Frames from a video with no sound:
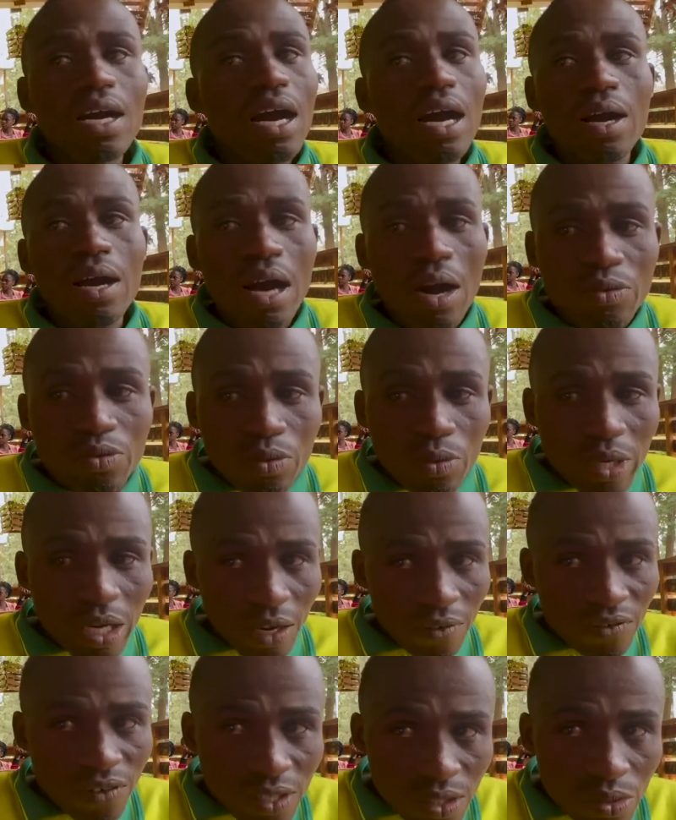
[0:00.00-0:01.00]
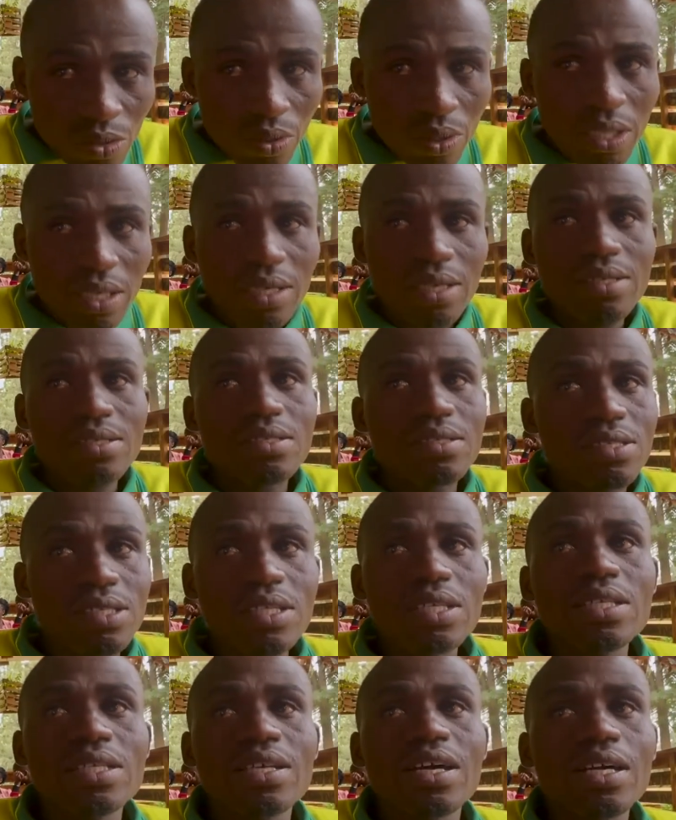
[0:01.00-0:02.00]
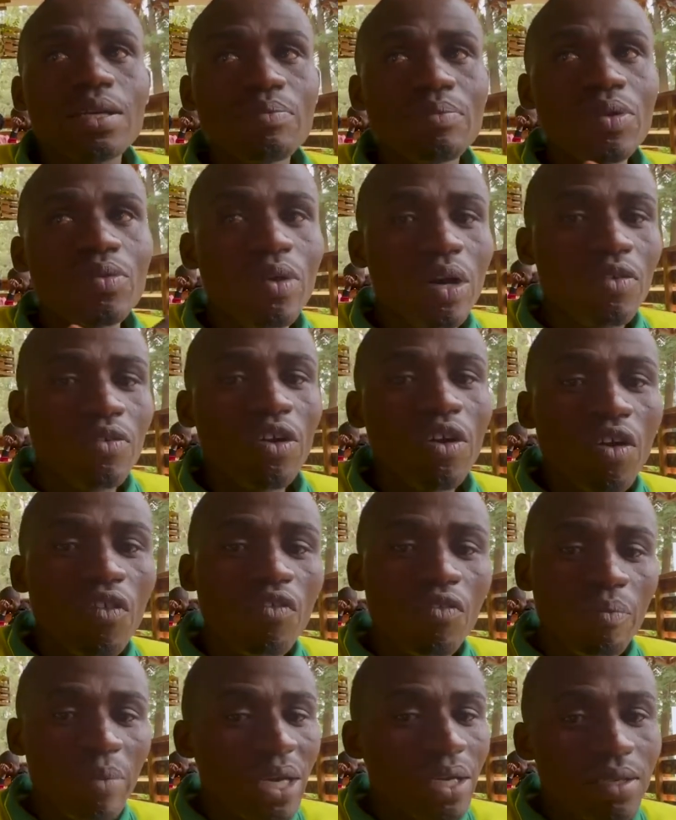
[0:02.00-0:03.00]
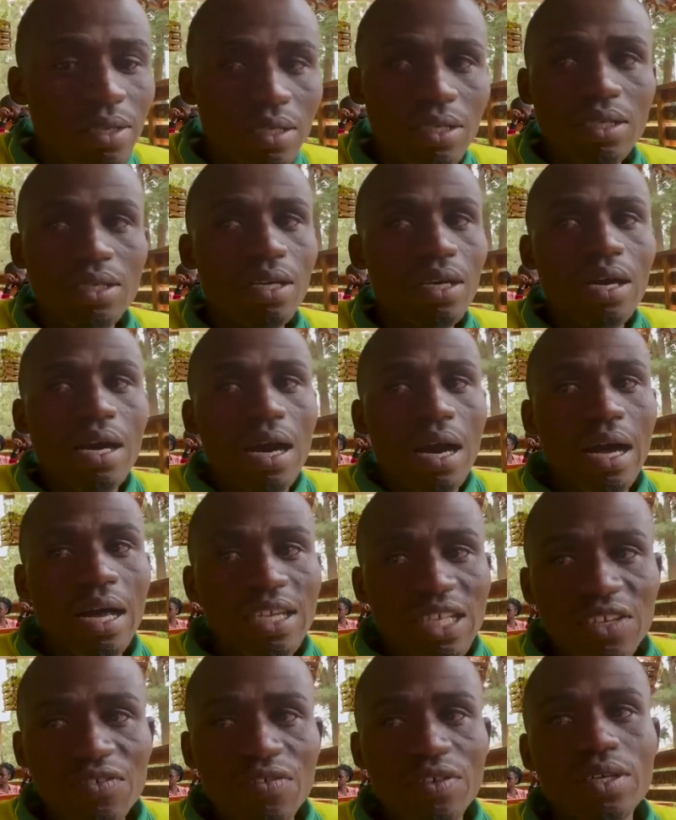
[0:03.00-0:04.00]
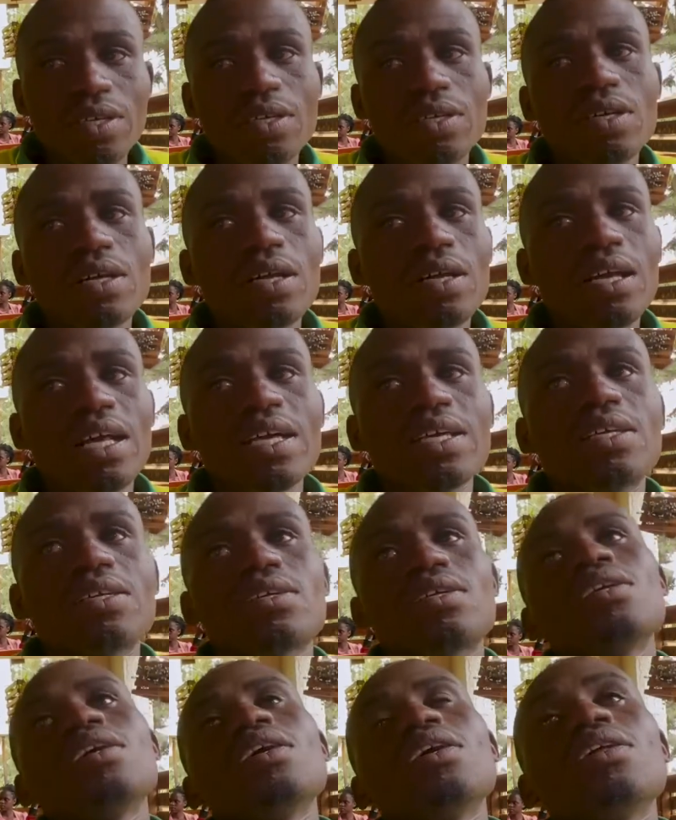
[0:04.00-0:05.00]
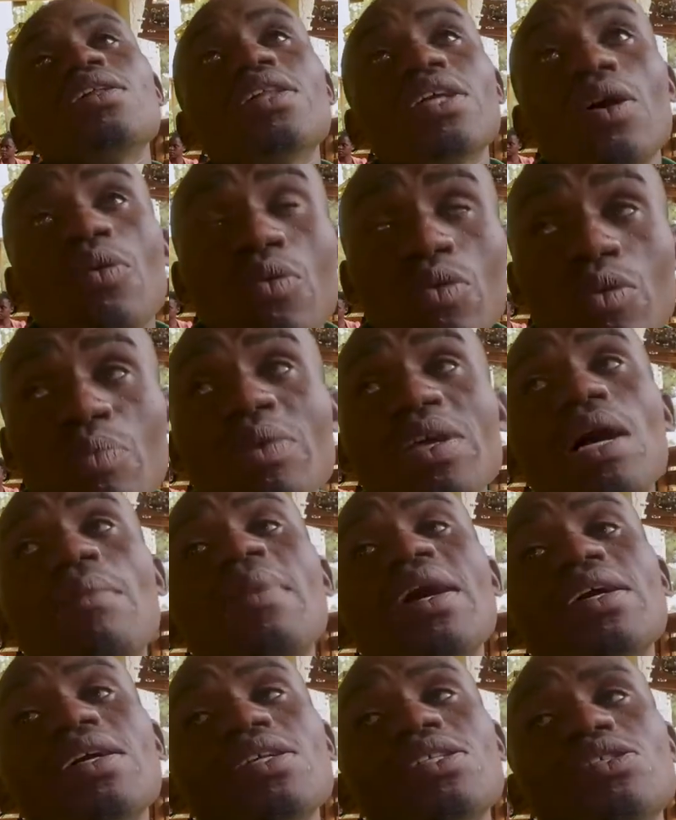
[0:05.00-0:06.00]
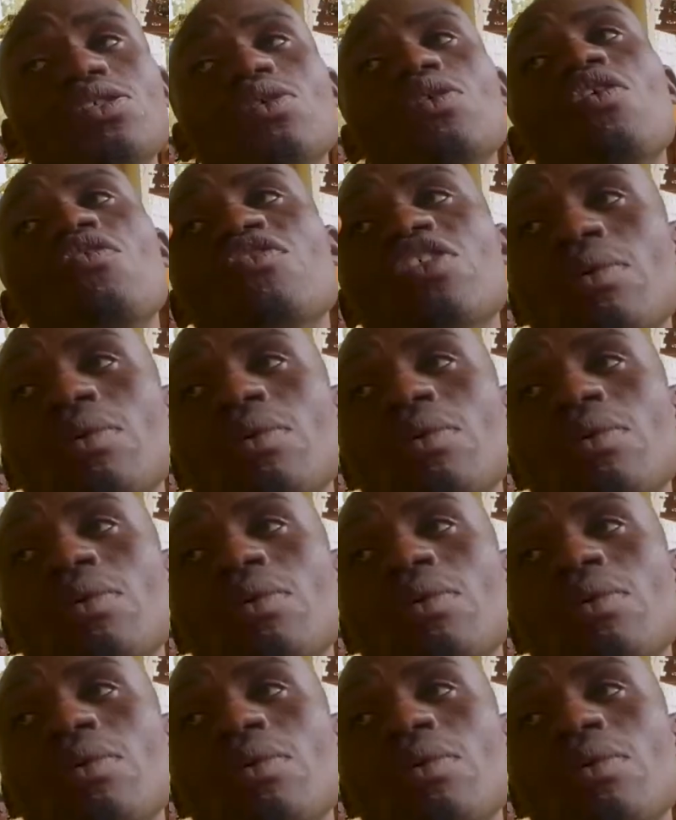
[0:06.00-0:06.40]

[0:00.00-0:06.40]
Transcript: how to carve these gorillas. Still, it can be one way of making a living. Like there could be a market of the